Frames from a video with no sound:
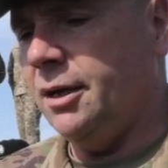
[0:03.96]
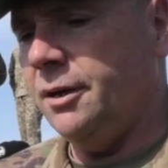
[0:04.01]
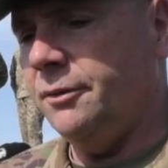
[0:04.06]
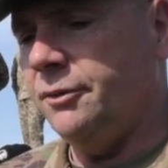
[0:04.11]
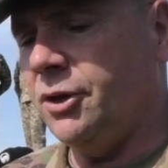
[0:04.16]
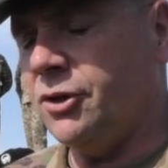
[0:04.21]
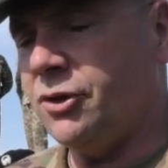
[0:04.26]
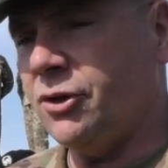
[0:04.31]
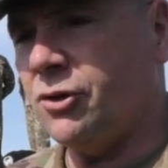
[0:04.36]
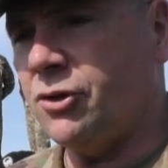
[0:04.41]

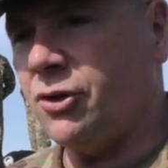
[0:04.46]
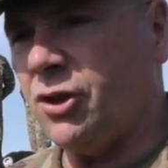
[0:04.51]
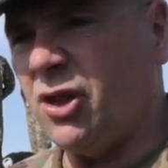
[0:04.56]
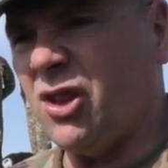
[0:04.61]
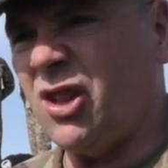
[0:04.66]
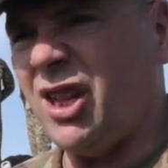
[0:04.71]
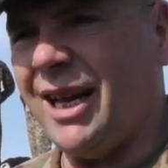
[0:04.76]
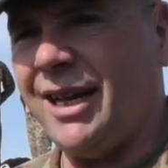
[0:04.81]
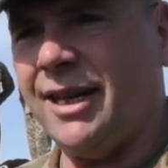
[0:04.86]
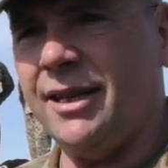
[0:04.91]
This is the
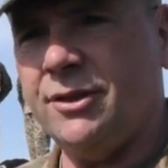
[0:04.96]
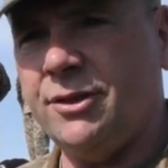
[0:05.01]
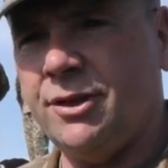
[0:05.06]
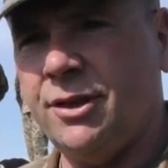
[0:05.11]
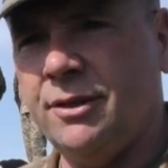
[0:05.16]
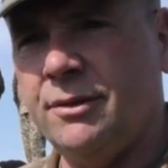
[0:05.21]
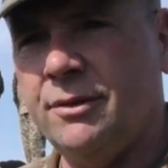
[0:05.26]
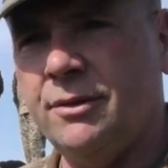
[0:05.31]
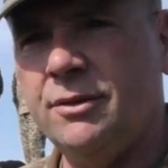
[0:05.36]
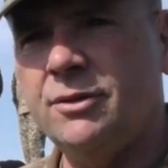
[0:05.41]
second
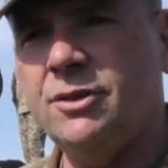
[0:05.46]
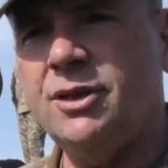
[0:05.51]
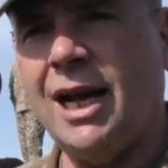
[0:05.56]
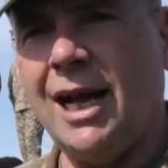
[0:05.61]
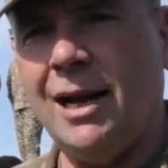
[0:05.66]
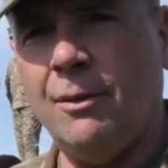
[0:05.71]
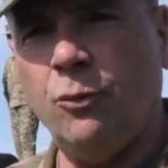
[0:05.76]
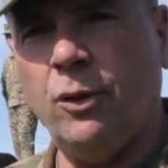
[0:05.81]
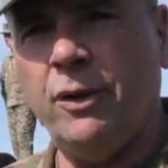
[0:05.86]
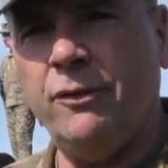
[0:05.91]

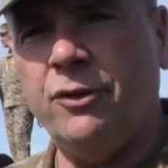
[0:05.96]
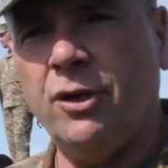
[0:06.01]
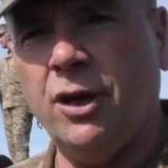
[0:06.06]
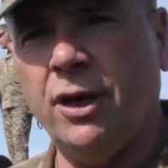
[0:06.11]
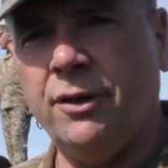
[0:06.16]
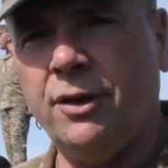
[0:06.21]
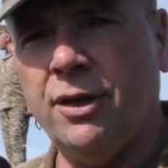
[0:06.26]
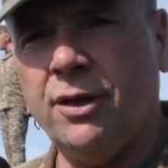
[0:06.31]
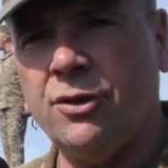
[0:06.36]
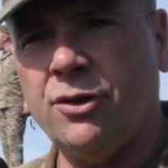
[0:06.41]
time we've
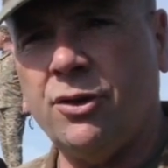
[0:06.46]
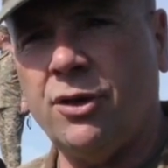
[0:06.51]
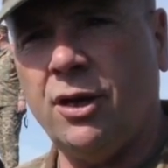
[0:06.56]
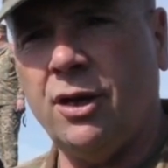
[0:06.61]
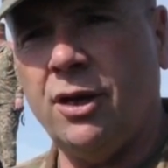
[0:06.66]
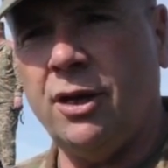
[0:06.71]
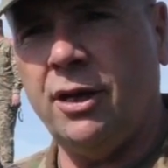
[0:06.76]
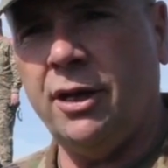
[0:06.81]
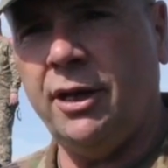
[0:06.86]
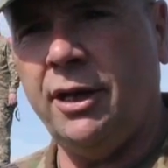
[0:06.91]
done this
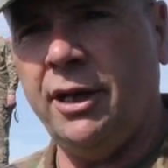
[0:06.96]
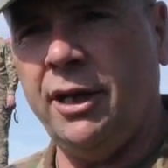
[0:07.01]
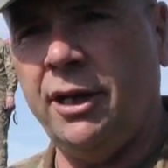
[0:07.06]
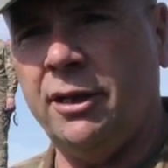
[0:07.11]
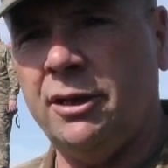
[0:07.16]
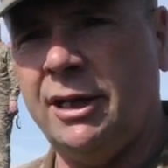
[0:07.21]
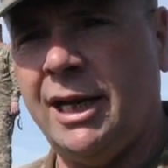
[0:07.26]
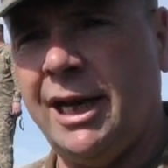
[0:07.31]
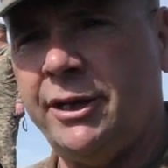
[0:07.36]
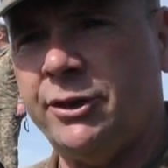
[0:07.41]

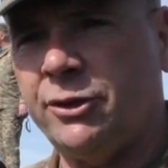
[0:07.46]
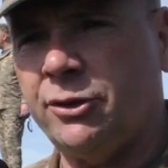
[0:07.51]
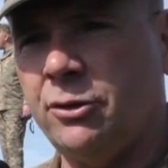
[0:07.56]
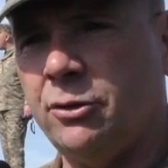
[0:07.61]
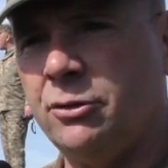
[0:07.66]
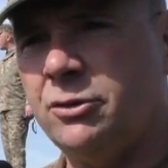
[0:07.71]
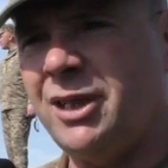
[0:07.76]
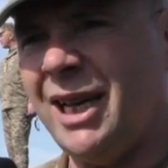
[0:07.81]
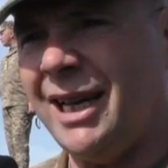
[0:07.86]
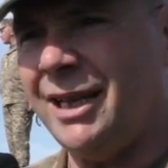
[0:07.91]

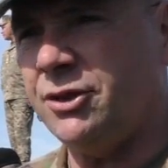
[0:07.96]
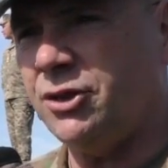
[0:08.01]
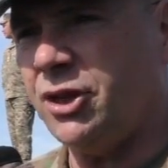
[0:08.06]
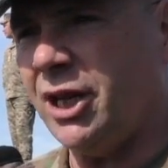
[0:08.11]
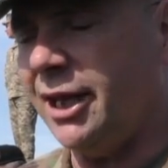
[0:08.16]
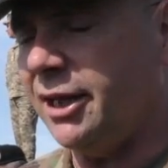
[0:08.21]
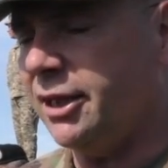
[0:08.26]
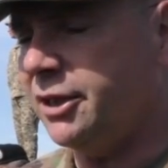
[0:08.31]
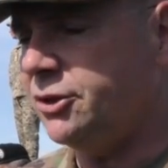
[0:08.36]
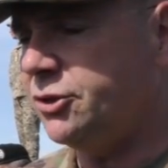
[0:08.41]
International Tank
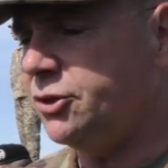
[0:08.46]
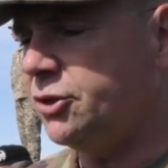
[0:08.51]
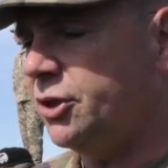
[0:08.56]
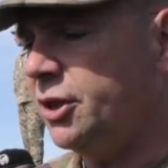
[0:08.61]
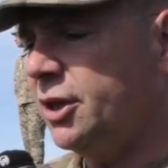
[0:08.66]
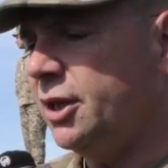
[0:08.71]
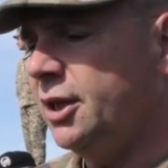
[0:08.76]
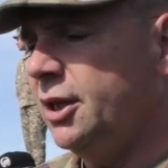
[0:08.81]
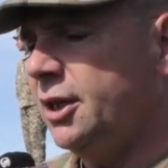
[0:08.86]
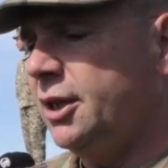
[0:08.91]
Challenge.
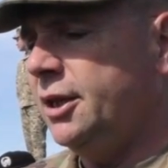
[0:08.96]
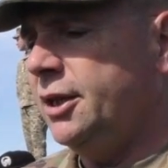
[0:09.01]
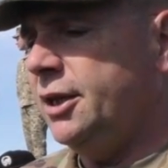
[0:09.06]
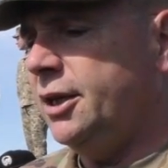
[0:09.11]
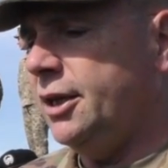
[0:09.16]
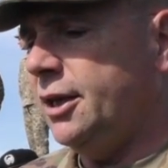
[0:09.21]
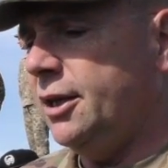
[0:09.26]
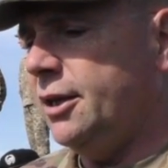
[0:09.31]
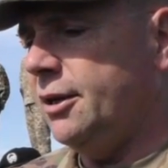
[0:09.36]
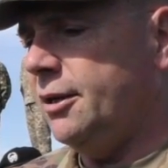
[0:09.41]

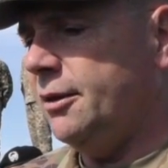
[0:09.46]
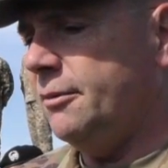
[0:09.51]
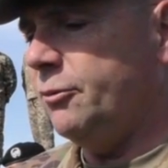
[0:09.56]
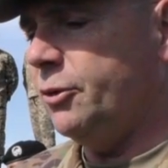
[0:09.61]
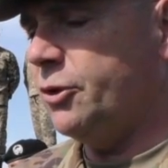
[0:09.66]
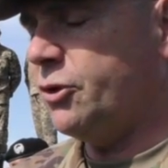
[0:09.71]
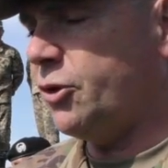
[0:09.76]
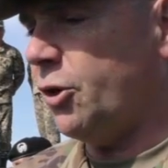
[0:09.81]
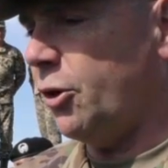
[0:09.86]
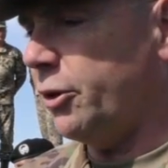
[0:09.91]

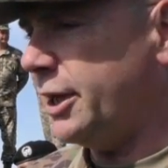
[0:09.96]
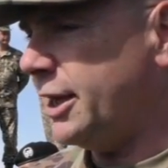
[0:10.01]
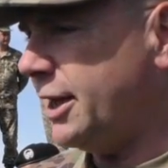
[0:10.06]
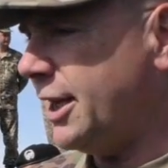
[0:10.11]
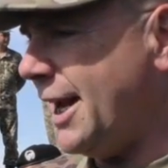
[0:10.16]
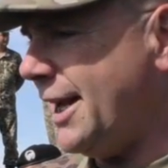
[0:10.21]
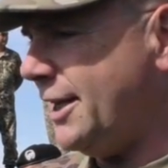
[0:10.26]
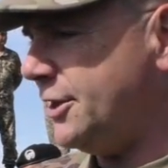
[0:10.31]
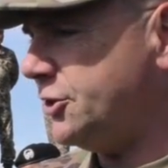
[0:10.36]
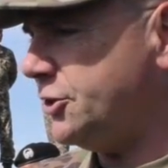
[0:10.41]
We started
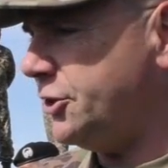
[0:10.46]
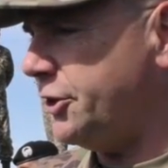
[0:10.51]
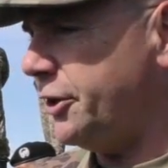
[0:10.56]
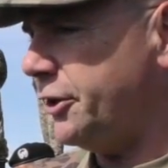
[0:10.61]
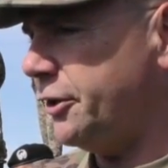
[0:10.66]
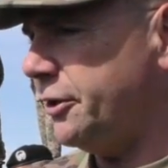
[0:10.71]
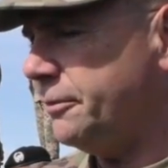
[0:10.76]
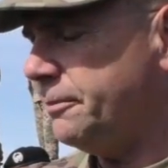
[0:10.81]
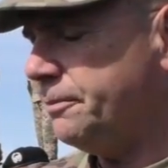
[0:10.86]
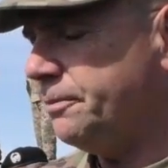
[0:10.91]
last
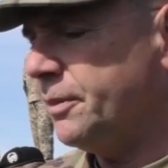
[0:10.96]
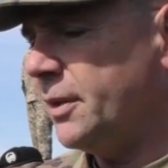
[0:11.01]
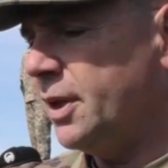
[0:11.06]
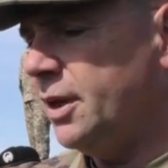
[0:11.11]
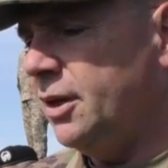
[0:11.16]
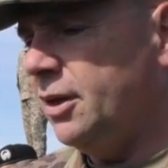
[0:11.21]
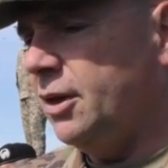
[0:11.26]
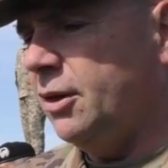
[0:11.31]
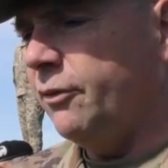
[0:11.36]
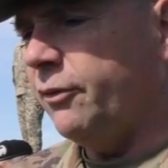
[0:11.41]
year
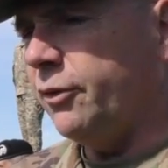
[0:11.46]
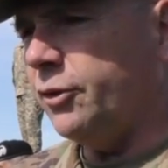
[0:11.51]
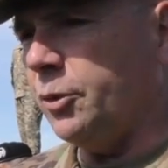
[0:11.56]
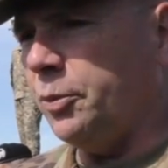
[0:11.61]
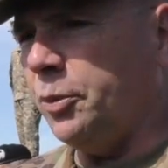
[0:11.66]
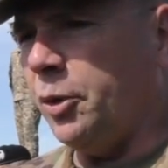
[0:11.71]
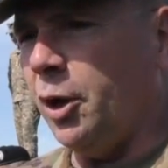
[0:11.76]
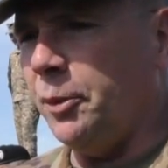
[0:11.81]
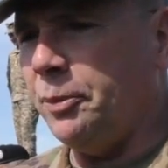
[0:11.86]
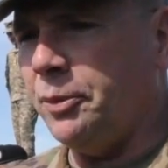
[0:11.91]
for the
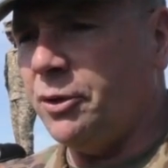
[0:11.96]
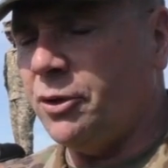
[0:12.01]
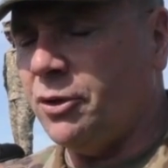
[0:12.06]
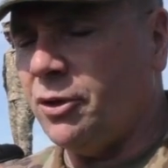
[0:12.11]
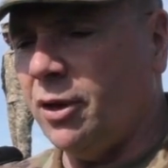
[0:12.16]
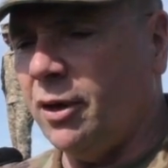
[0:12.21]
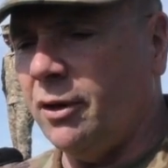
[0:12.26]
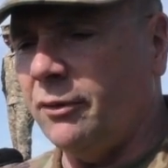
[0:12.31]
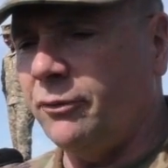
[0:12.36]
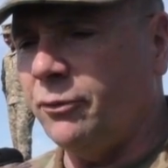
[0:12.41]

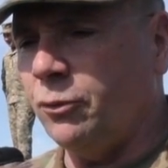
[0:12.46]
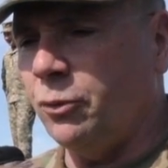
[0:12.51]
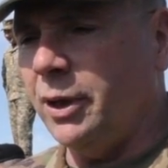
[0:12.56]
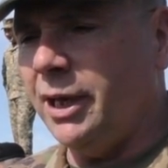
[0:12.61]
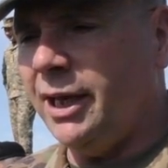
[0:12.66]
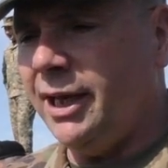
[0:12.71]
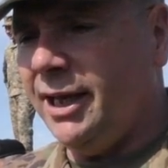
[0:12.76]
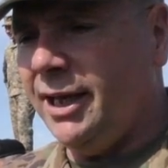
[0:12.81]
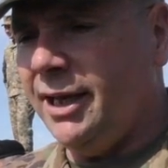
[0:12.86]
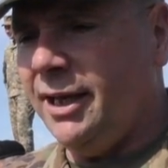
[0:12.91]
purpose of
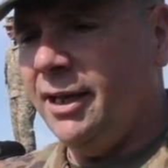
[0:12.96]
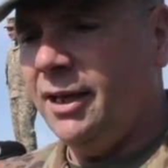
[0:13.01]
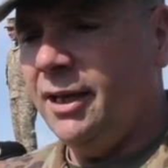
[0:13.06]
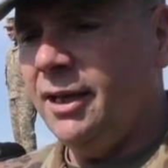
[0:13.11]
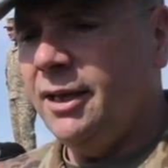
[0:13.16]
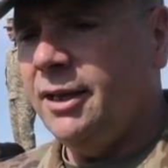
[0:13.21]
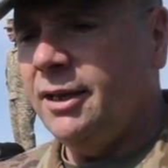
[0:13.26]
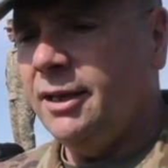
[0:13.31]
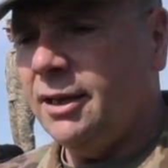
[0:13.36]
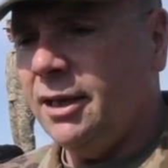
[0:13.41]

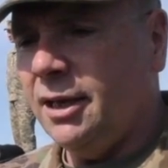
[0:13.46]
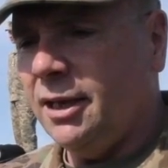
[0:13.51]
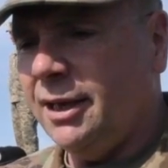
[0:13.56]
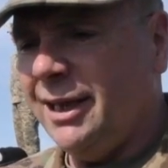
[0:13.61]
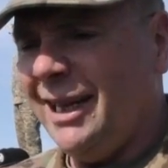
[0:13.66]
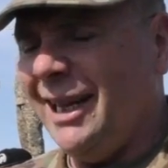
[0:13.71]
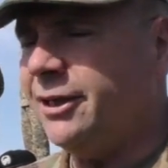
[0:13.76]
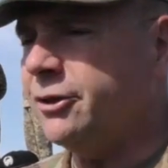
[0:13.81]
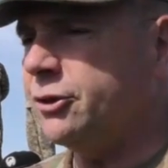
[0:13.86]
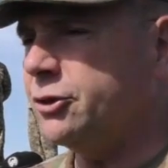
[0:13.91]

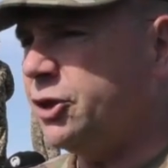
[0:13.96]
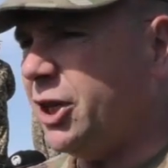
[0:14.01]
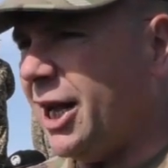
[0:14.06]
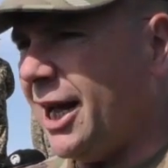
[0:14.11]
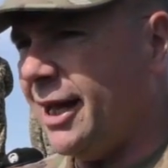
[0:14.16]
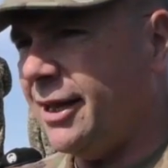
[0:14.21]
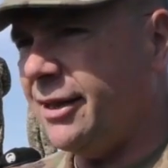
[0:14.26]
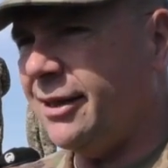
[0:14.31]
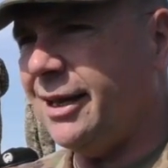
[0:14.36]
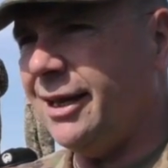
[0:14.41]

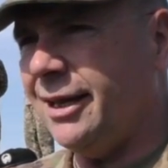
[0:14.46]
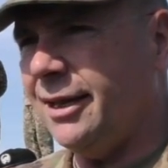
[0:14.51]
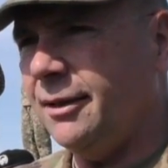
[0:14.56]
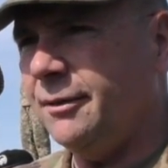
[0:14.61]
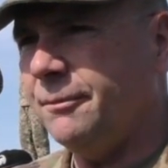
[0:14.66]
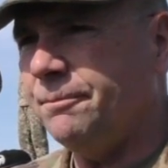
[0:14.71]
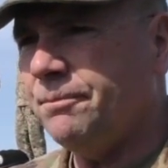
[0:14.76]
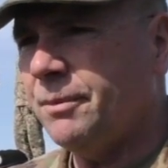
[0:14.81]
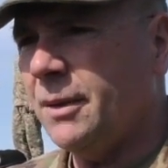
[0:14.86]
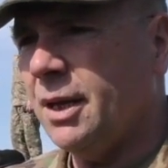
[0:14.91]

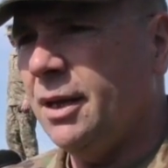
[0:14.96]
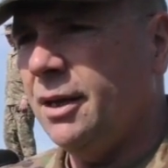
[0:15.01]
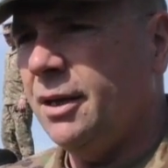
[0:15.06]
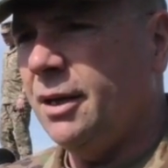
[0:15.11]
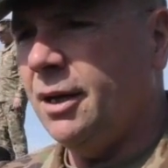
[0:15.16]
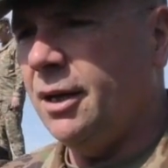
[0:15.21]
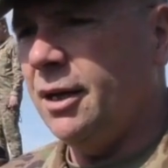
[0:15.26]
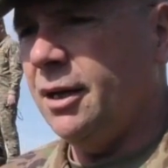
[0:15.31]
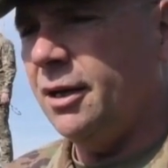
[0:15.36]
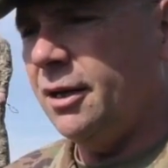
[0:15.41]
re-energizing
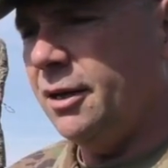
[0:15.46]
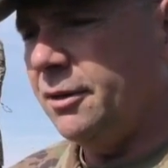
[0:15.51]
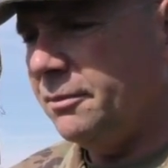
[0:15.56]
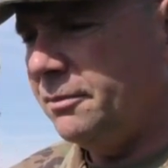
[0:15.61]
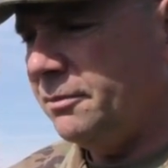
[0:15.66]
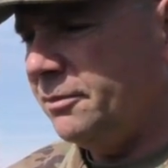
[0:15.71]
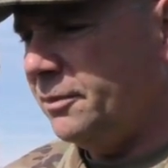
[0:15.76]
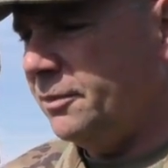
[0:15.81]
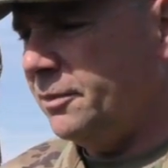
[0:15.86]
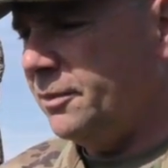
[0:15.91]

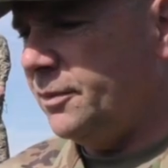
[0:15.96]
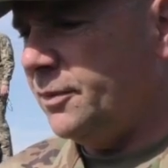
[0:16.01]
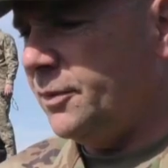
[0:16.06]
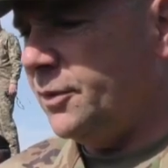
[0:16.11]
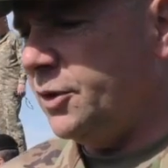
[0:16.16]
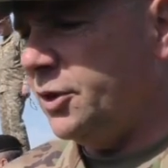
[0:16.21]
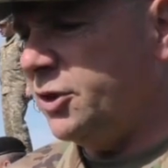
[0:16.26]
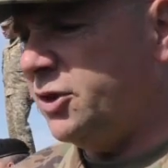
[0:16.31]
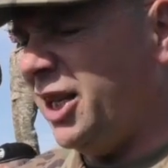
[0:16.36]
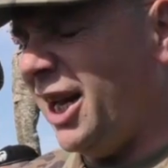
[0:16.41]

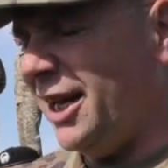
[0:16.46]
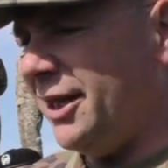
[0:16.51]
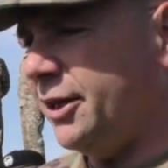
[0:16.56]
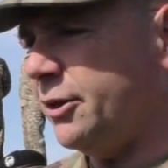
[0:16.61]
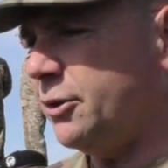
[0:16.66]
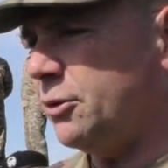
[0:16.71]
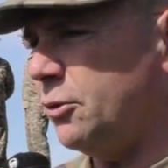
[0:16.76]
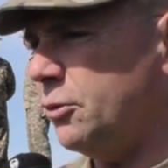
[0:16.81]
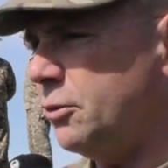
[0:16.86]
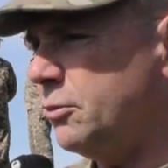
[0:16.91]
the
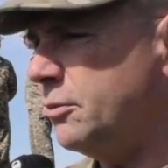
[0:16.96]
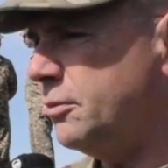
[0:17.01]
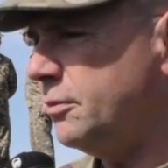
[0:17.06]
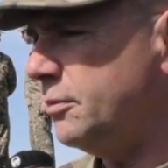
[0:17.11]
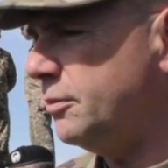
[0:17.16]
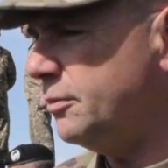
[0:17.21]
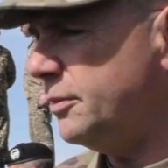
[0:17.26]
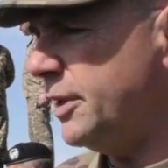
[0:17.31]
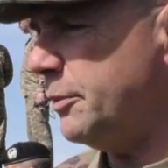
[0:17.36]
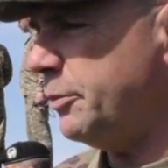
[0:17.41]
technical
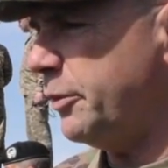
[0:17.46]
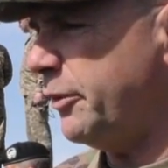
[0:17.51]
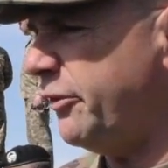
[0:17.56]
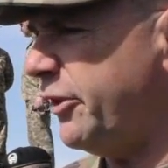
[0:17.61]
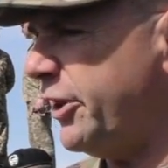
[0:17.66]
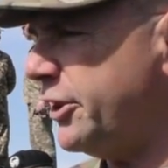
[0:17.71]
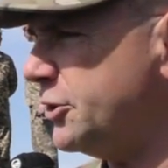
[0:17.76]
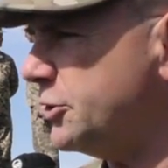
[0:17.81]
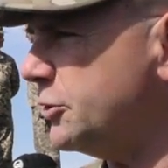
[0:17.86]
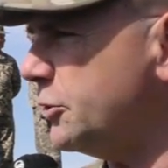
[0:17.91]
and
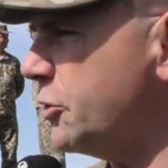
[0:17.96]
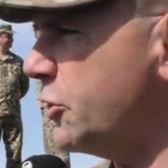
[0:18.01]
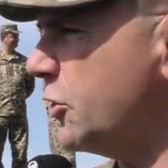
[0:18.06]
professional